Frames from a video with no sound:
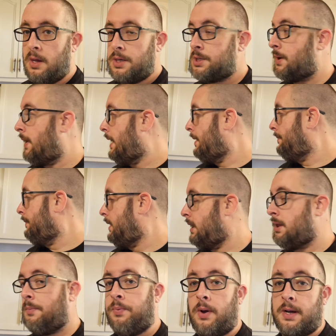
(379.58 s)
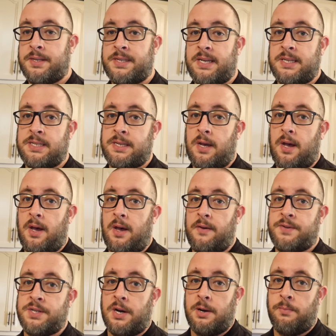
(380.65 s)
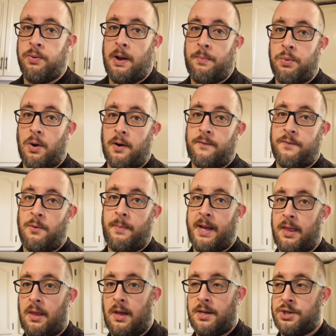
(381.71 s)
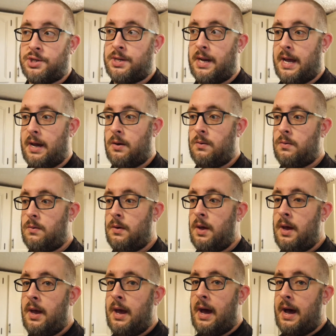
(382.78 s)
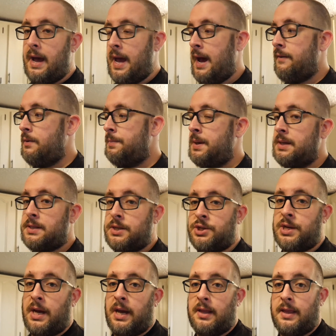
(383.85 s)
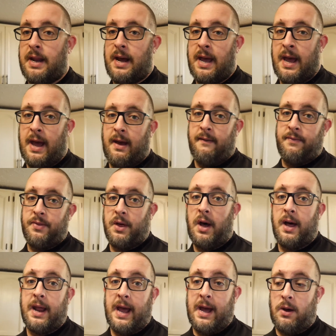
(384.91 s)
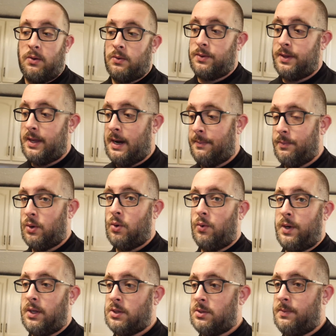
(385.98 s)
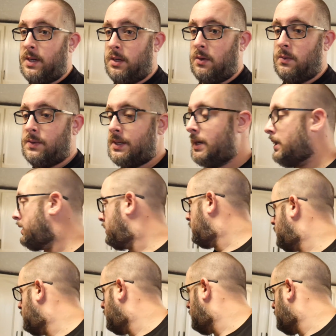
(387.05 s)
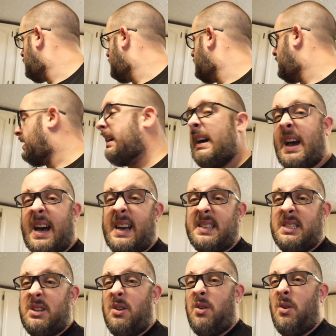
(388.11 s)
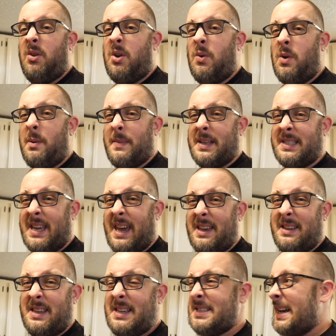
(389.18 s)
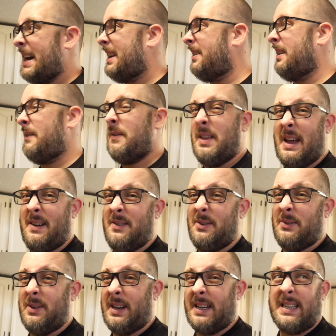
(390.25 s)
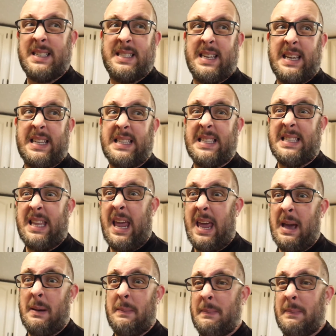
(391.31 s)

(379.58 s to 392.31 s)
So I'm in the process of starting prep work for my lunch now. I have a piece of chicken that I have thawed out that I'm going to be using. I still don't know where my scale is. I gotta look for that real quick, cause damn.